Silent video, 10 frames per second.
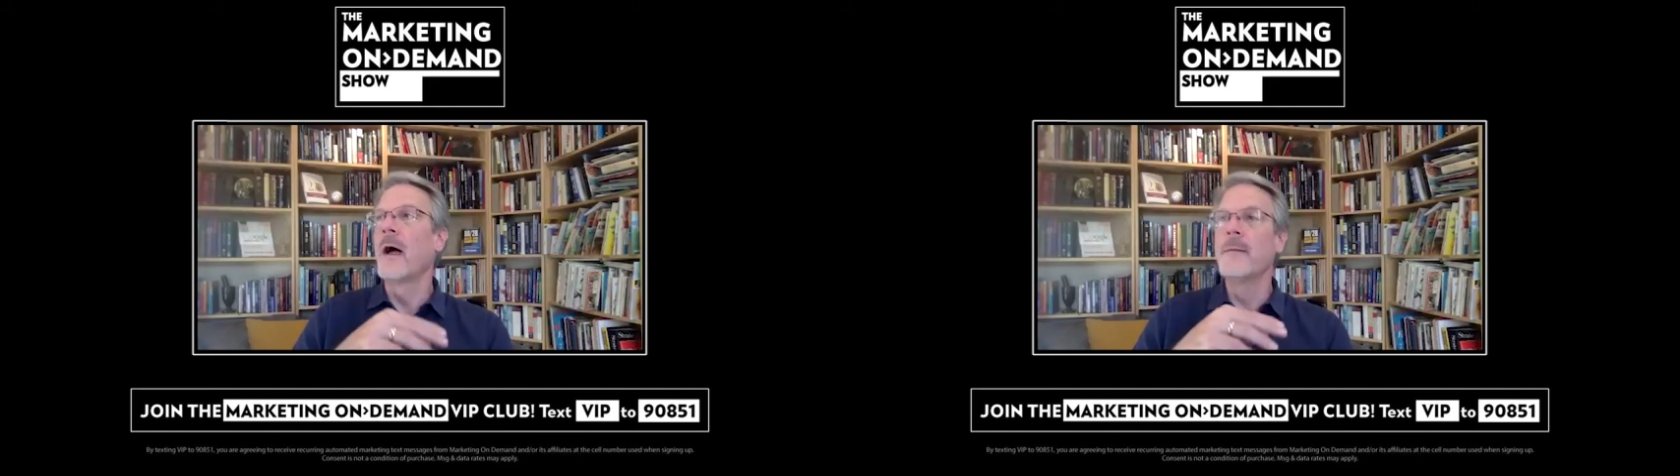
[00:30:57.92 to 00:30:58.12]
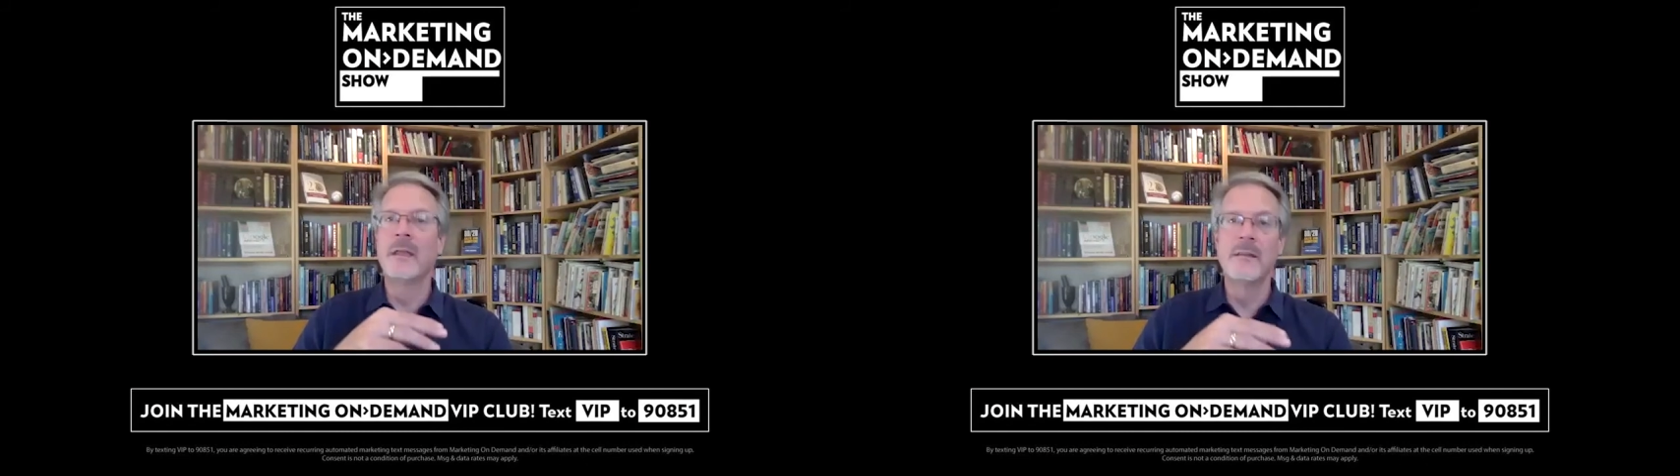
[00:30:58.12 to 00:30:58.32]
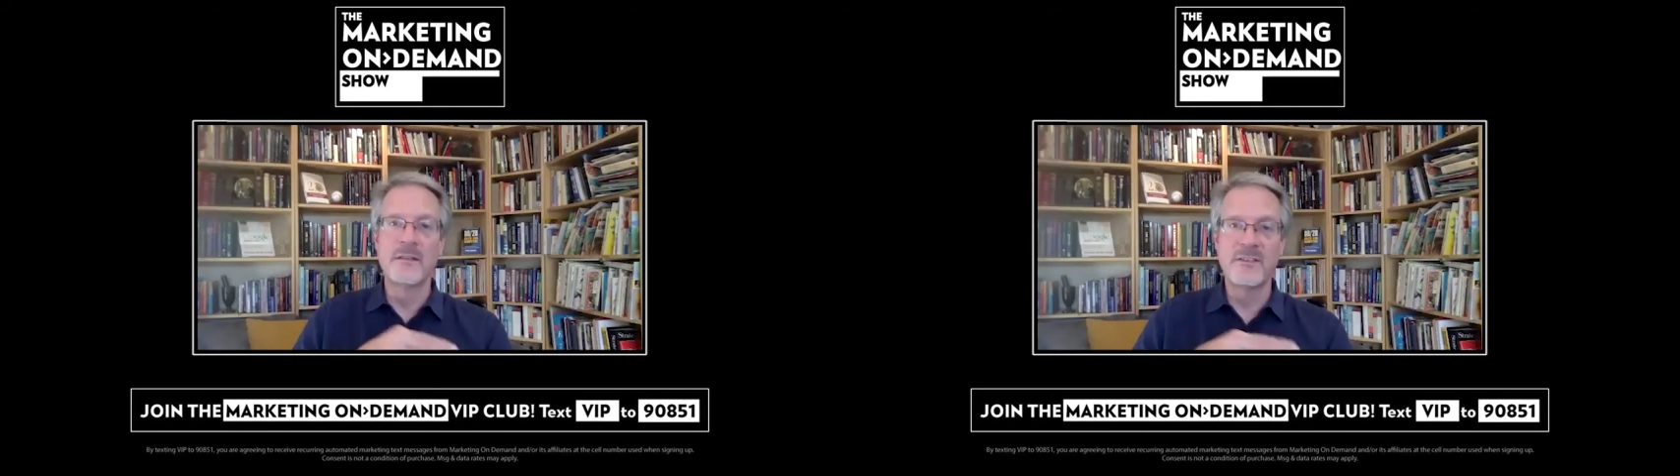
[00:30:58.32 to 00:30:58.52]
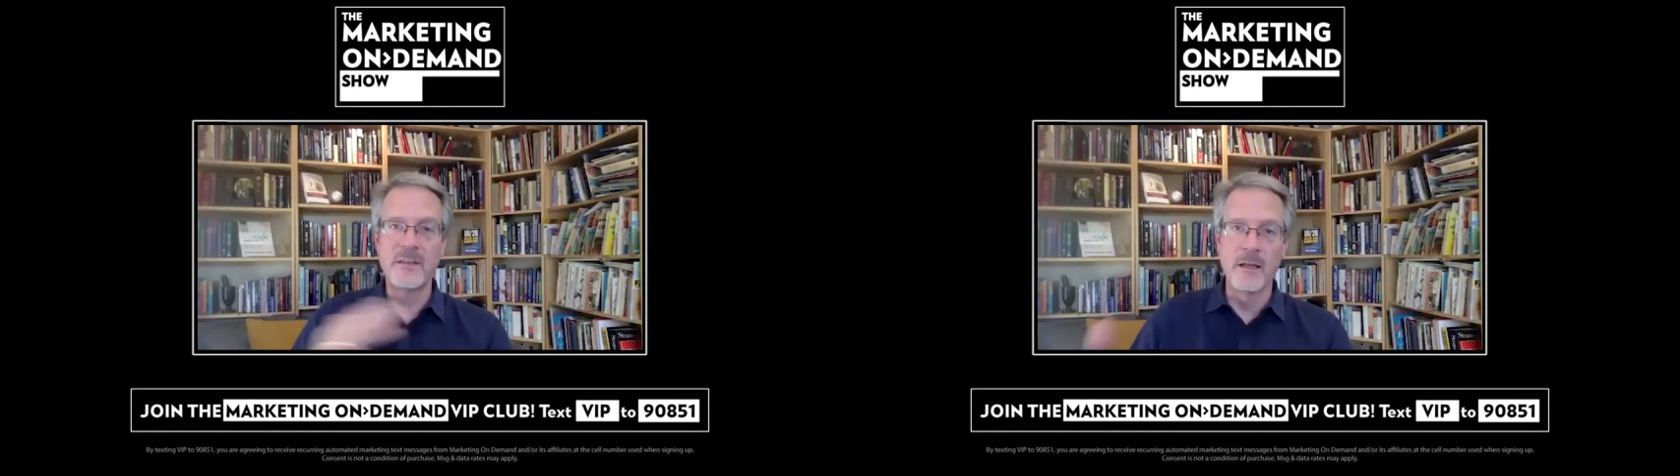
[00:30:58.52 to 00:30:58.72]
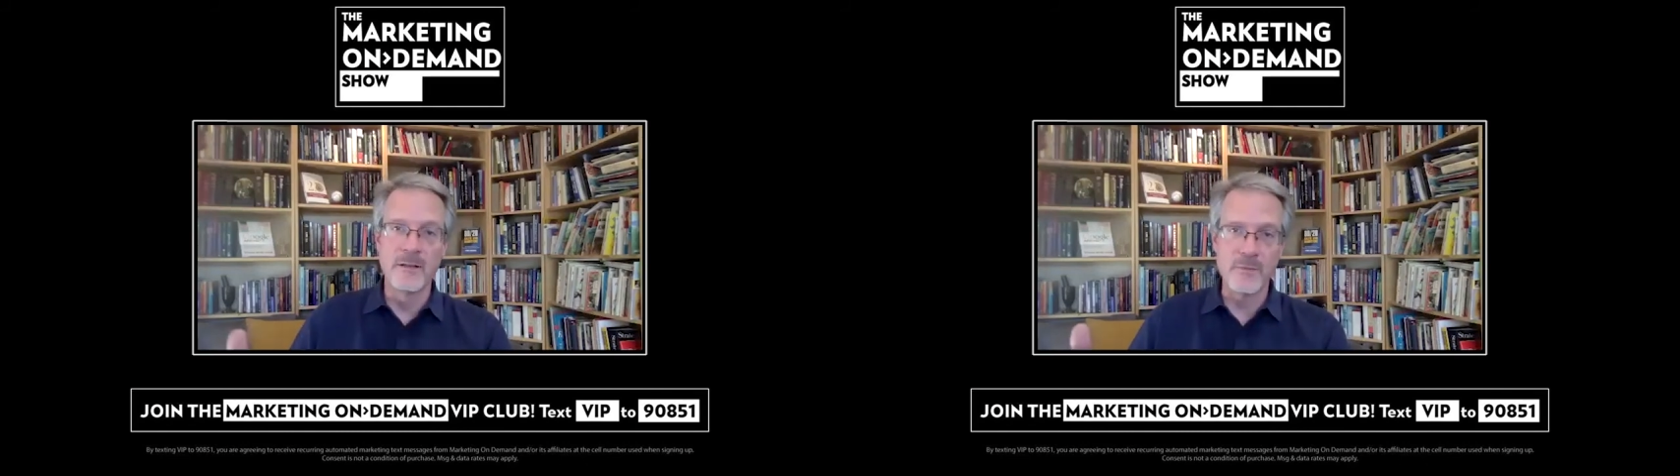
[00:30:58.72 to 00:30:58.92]
I'm in the
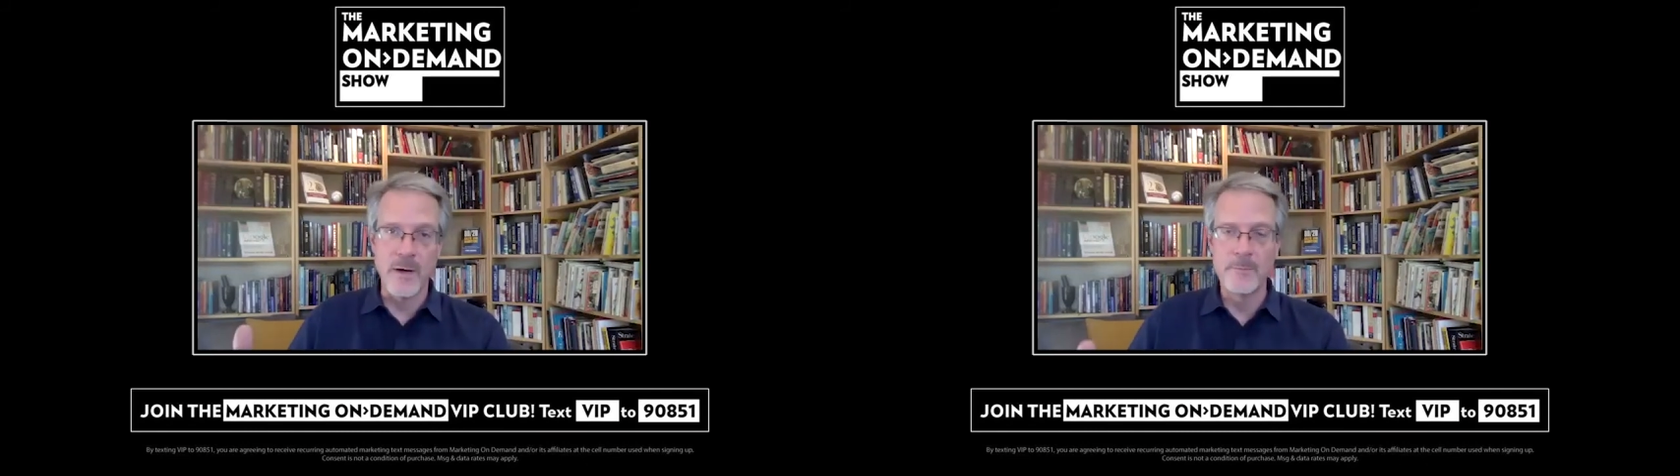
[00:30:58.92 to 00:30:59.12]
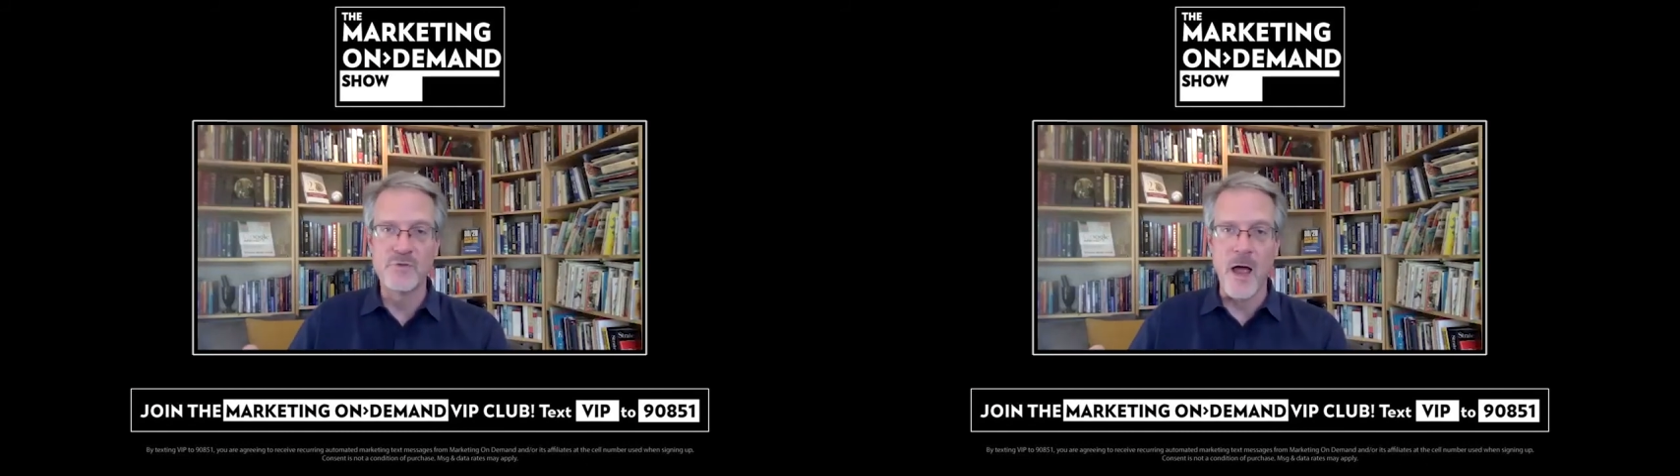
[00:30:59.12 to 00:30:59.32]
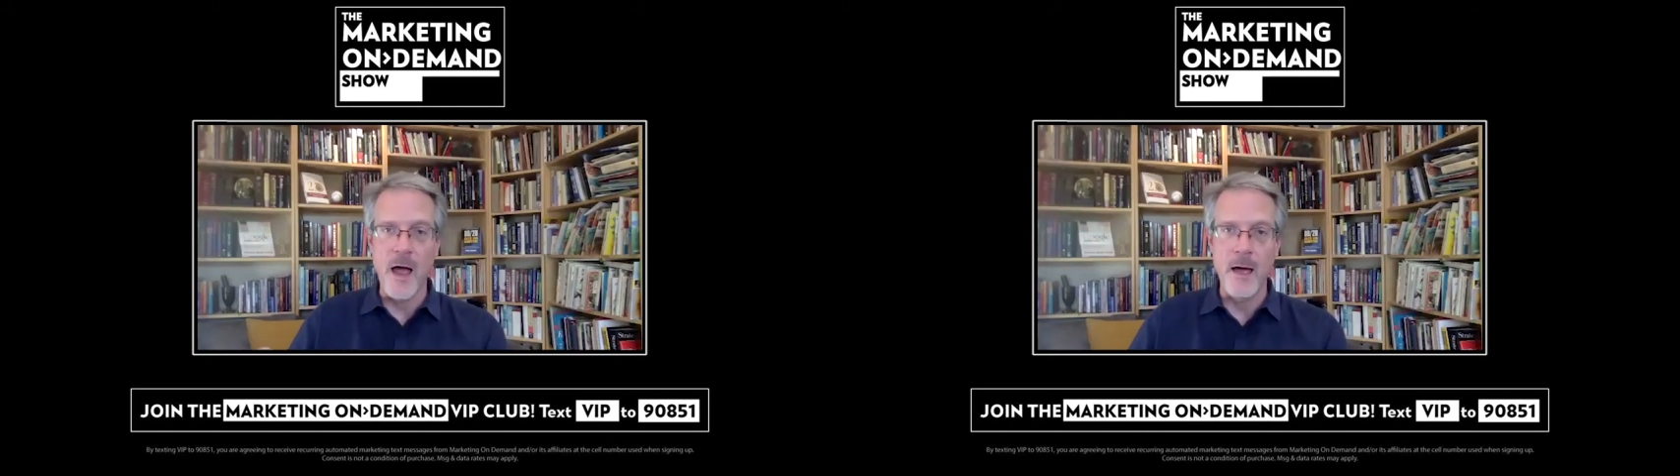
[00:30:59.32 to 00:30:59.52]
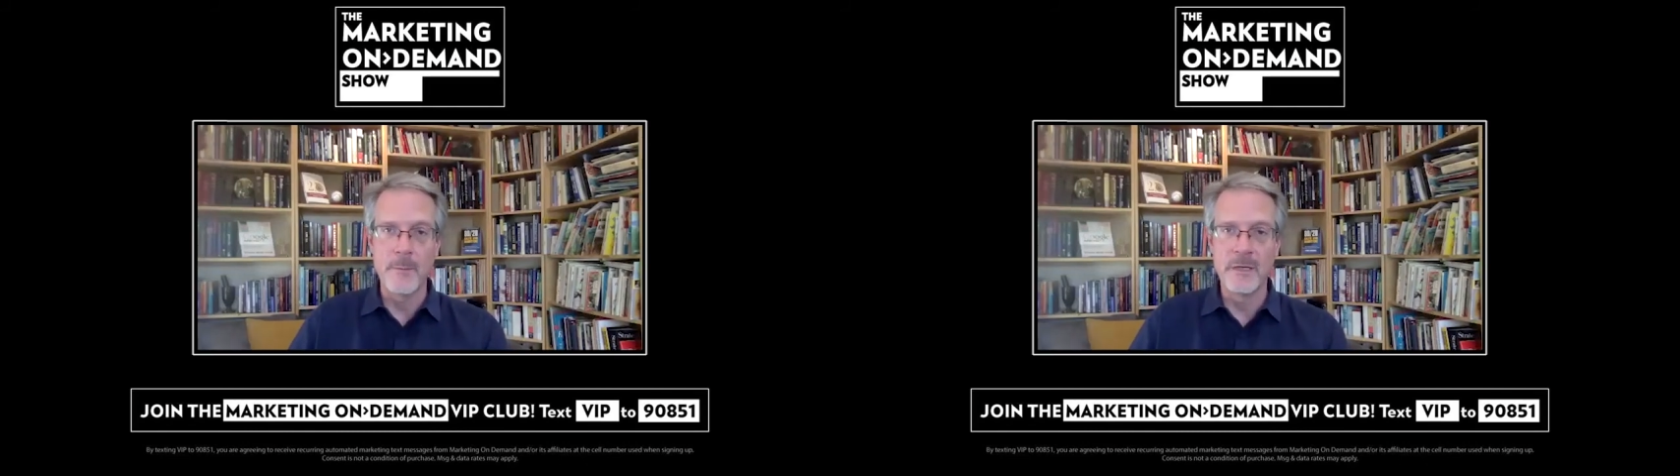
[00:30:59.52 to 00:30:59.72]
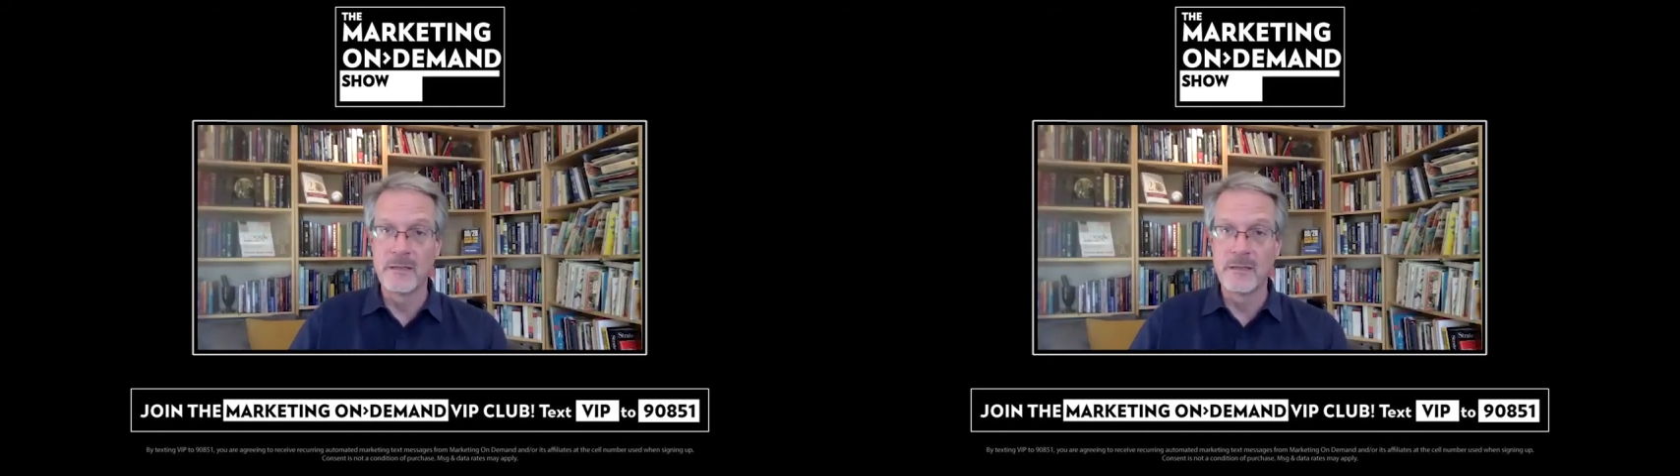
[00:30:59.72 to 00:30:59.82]
sales rep job.